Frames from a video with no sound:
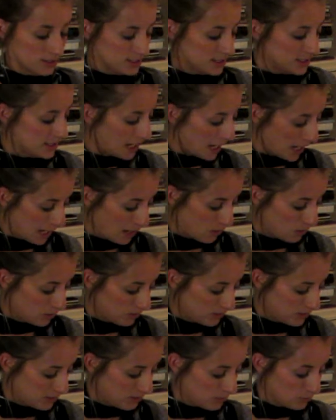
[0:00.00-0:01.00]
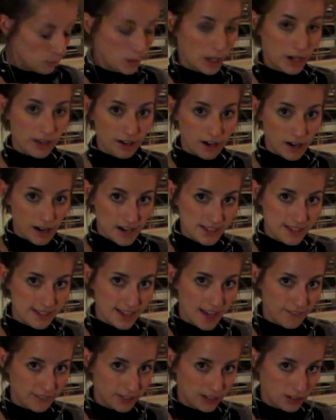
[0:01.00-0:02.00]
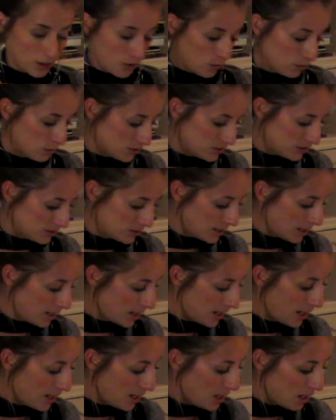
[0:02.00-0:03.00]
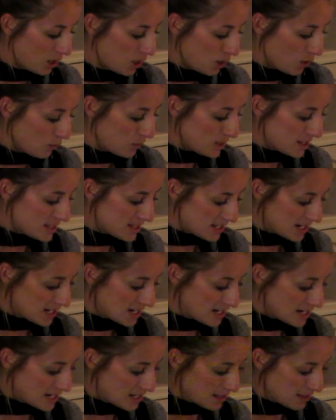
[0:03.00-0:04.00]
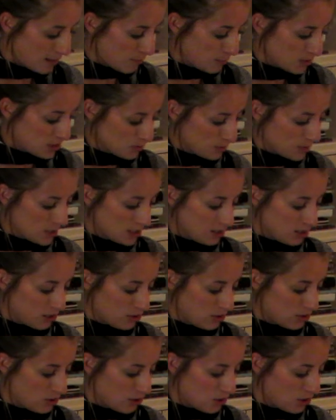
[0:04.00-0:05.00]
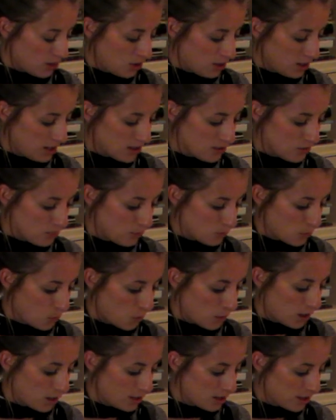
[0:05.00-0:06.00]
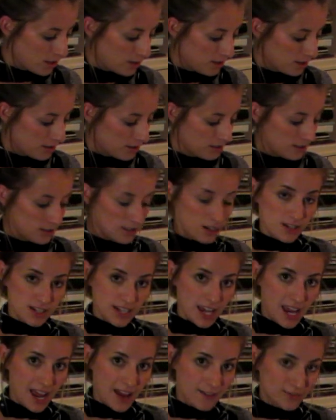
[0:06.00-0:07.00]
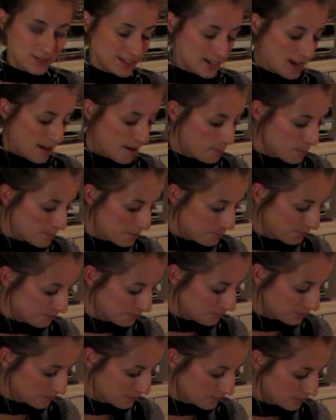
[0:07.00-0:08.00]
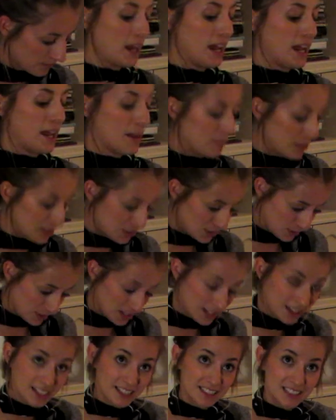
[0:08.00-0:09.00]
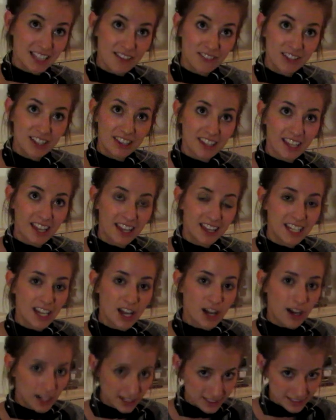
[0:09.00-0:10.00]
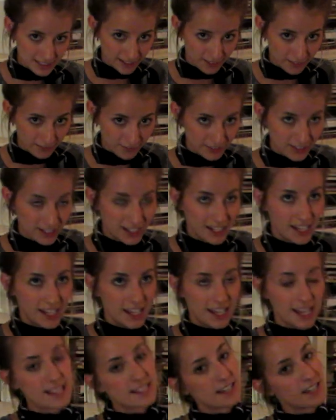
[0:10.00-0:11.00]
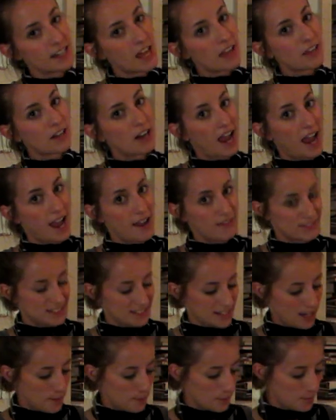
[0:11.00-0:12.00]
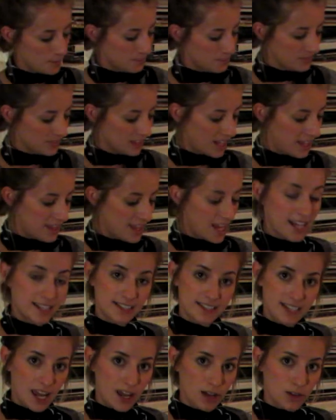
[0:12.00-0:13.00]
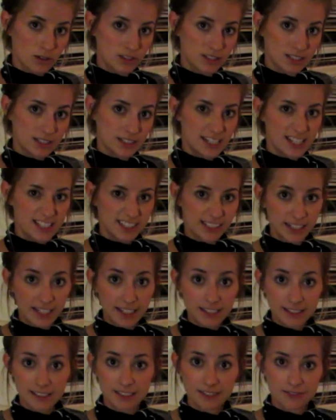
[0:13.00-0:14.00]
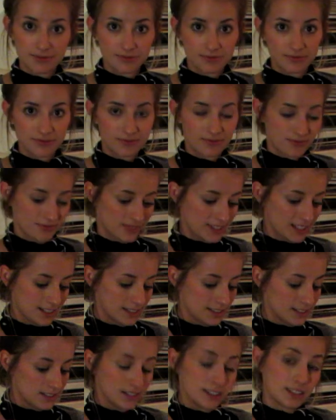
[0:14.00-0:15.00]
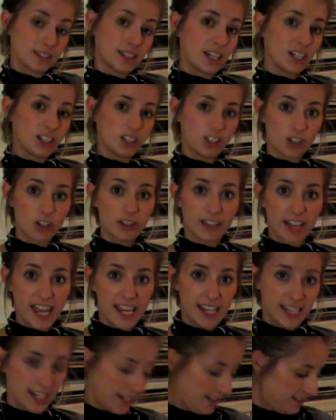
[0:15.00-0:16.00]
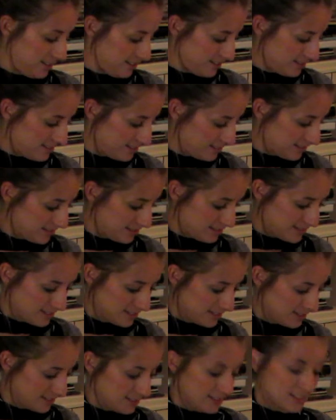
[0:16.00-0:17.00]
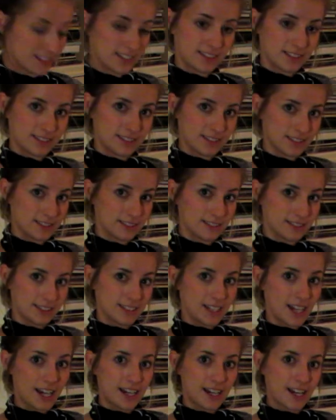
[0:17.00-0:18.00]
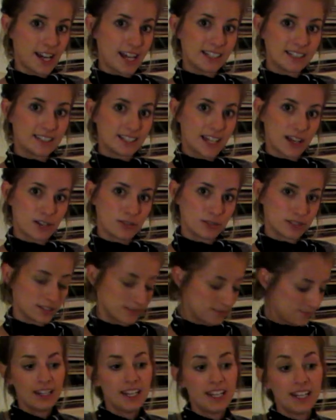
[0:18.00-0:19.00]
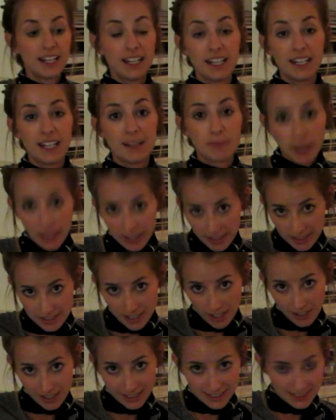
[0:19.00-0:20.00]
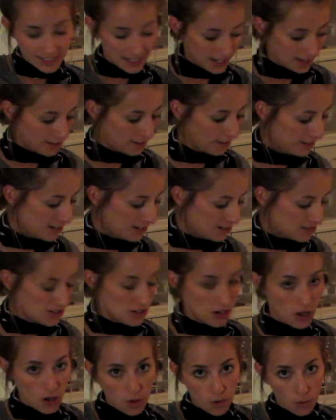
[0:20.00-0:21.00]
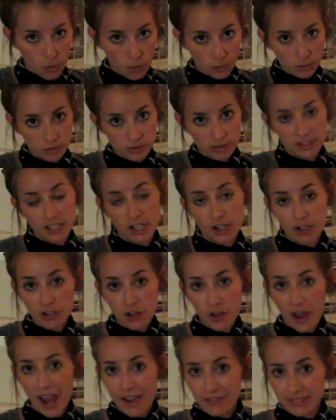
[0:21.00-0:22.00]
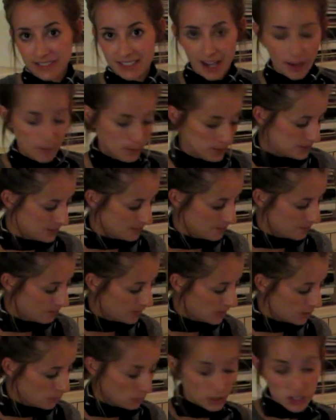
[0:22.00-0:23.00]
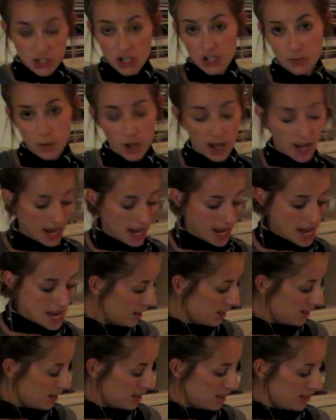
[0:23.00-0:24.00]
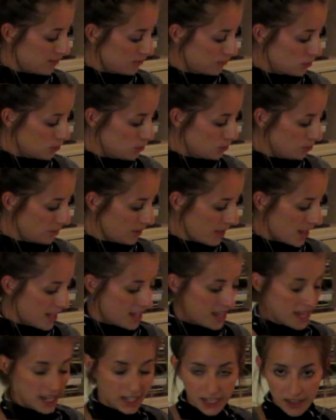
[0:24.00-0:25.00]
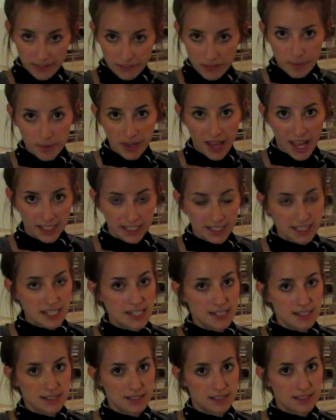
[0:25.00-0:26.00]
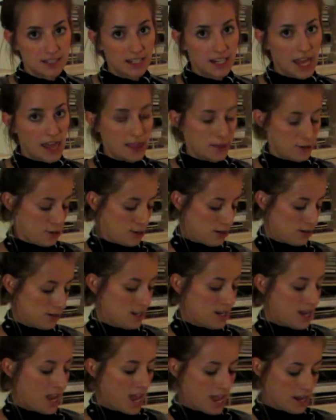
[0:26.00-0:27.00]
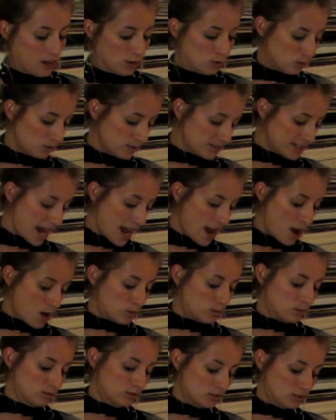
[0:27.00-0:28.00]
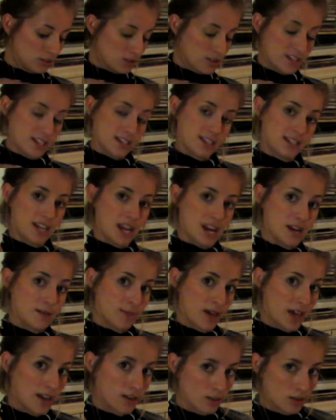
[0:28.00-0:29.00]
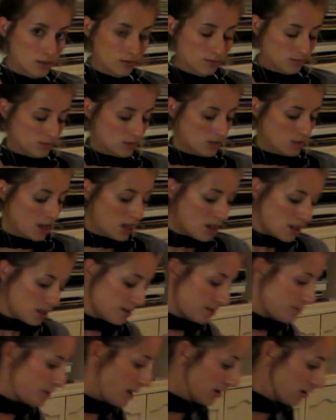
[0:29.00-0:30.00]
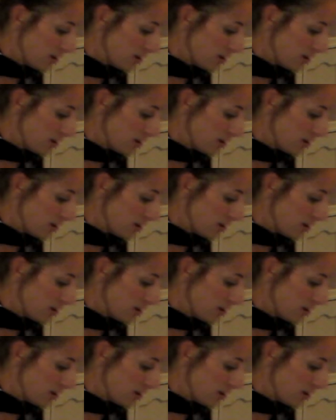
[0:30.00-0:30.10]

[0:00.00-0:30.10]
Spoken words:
scale, where there are 7 notes, we see that between the 3rd and the 4th, there's a half step. And between the 7th and the octave is another half step. And that sounds dissonant. If you don't like it, it's not a nice sound. In a pentatonic scale, there are no half steps, which is why if you play any of the black keys together and hold down your sustain pedal, the pedal